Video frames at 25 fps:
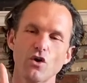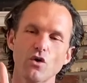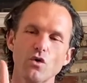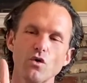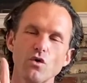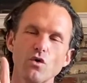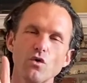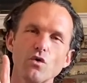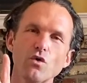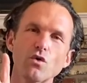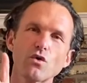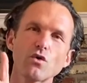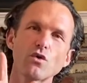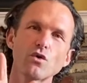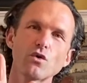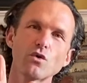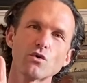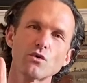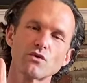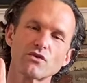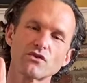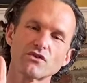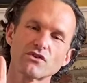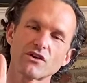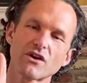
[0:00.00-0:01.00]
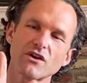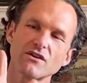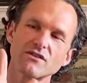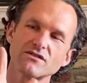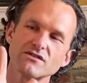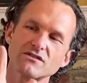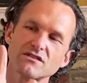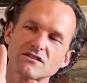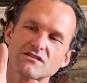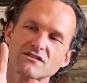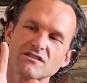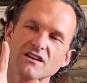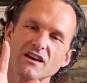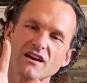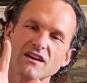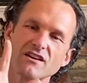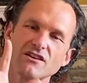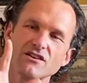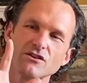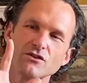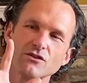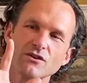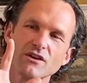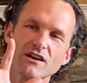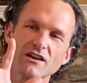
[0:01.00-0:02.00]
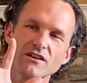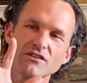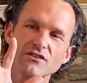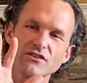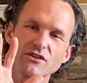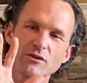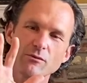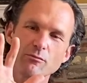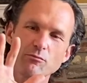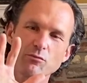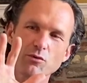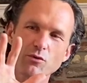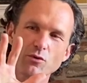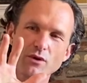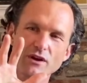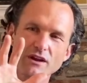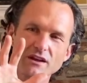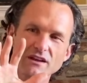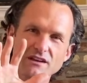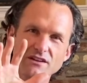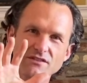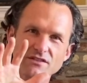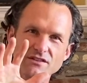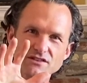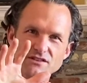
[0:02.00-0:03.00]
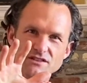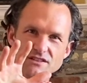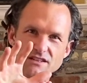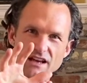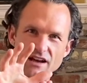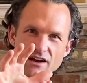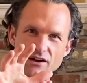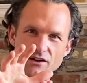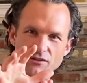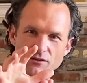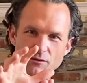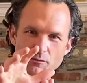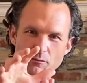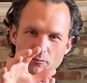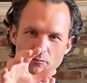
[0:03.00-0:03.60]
Ooh starts to take you into bringing the sound